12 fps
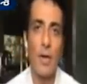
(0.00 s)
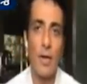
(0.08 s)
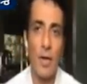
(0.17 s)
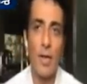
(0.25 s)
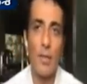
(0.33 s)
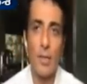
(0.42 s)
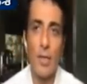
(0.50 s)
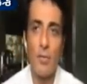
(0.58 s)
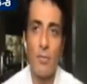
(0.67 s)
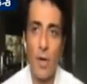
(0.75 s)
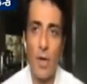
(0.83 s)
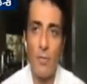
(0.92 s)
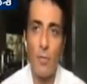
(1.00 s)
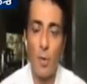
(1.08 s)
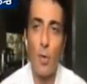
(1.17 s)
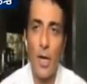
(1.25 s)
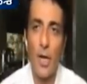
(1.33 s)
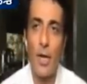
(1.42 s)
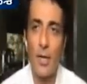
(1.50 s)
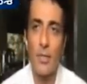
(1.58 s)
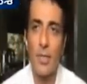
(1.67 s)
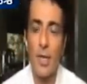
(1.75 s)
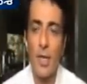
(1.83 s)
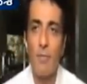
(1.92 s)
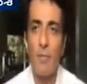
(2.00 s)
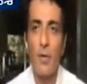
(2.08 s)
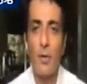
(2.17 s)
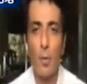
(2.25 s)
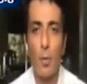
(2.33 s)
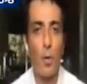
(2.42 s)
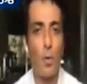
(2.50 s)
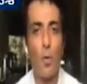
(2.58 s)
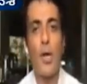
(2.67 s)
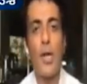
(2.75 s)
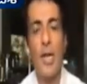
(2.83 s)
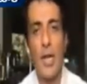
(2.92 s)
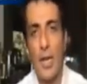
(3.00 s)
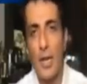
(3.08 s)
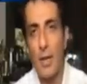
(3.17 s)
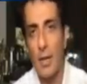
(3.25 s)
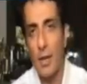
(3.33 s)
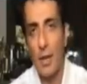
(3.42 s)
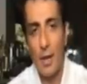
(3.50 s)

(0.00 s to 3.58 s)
135 crore Indians. We don't need any